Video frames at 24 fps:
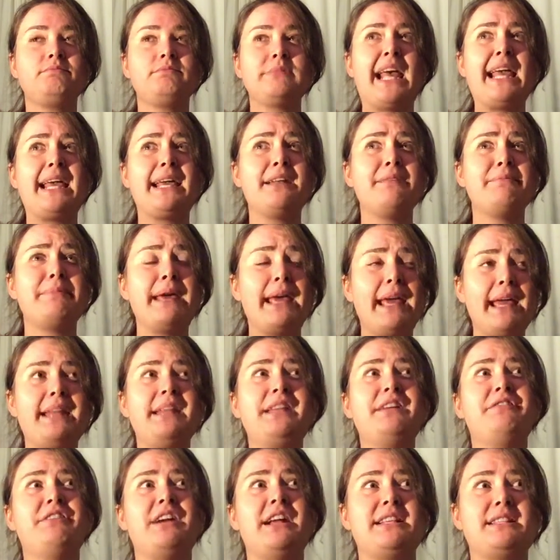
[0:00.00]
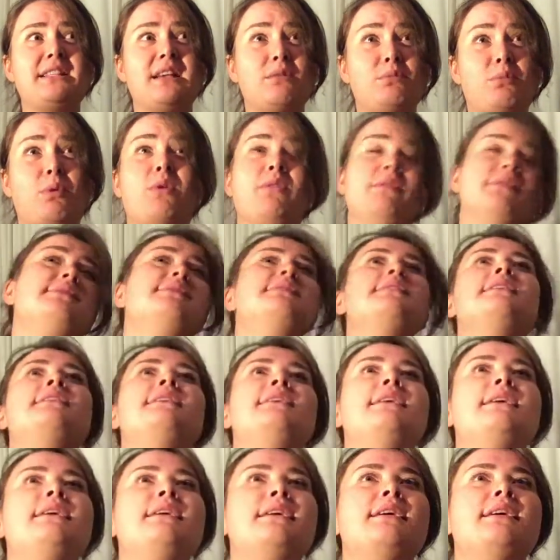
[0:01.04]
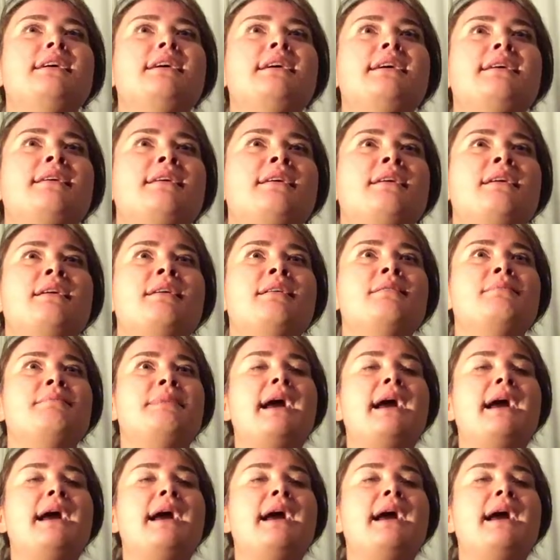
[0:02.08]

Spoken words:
It can be any race I want,